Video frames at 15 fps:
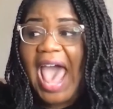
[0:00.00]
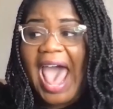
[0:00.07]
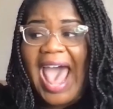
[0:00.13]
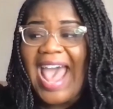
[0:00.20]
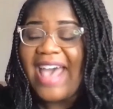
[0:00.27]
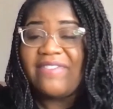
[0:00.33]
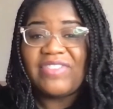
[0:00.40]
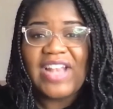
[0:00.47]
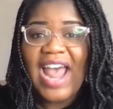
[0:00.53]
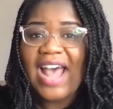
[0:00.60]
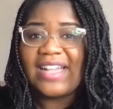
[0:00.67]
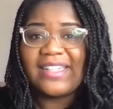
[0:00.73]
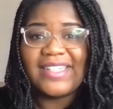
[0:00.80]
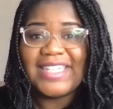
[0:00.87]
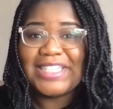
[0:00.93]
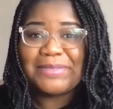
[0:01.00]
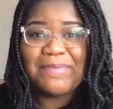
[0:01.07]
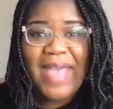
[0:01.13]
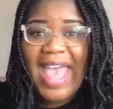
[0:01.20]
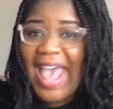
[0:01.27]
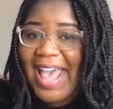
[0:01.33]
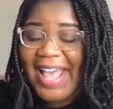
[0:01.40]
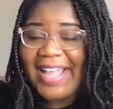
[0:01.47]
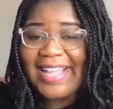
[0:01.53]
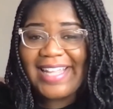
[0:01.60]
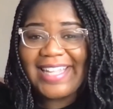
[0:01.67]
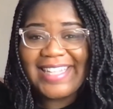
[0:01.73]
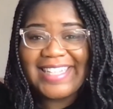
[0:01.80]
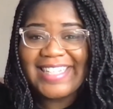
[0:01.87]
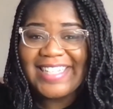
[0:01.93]
I have not looked
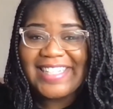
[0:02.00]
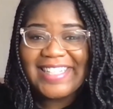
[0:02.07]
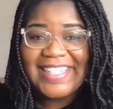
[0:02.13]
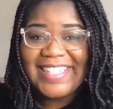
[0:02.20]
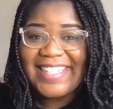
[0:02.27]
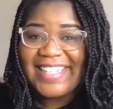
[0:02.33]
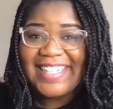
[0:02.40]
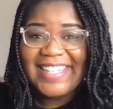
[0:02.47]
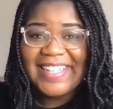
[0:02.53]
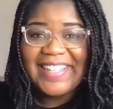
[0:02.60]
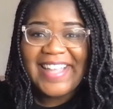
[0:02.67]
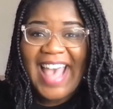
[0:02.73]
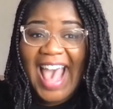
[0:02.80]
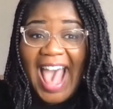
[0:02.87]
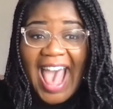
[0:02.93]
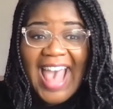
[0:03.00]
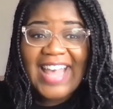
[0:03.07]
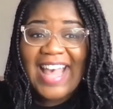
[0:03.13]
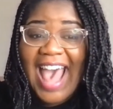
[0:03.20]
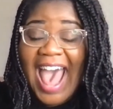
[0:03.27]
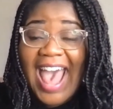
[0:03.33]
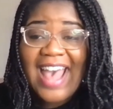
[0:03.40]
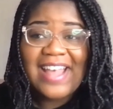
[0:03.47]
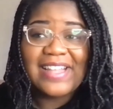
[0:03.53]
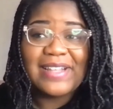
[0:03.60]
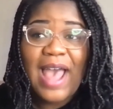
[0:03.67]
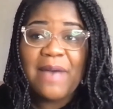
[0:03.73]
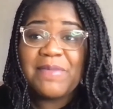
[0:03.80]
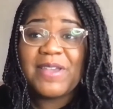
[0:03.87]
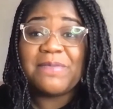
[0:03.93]
back. I I
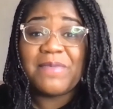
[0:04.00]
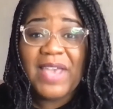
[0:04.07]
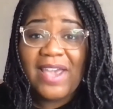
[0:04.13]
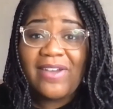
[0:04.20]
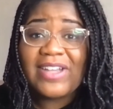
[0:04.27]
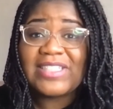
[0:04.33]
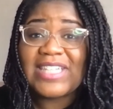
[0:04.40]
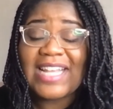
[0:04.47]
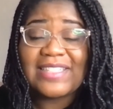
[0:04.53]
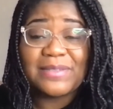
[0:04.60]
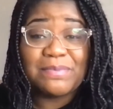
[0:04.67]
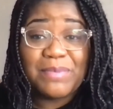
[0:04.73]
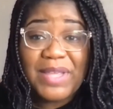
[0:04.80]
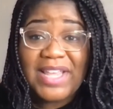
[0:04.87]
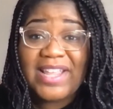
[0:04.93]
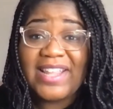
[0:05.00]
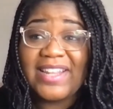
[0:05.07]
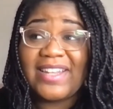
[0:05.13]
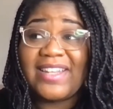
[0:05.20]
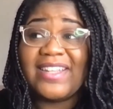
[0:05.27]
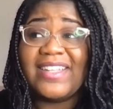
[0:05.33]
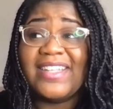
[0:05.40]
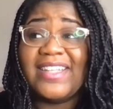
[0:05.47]
I mean marriage has been